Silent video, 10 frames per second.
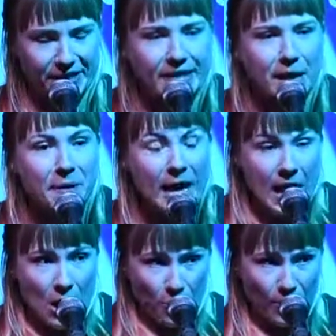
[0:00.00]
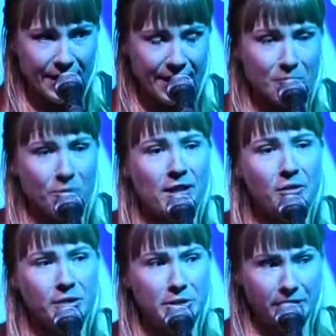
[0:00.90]
Stop breathing. Breathe
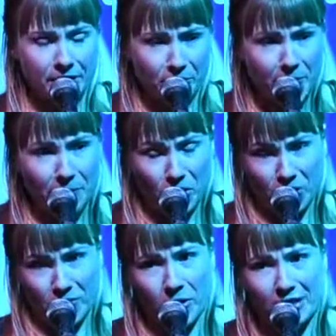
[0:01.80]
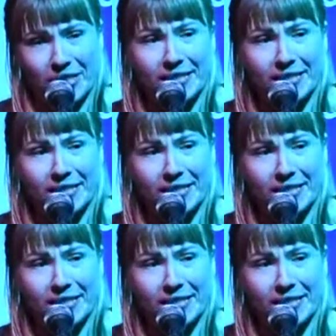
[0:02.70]
only when other people aren't watching.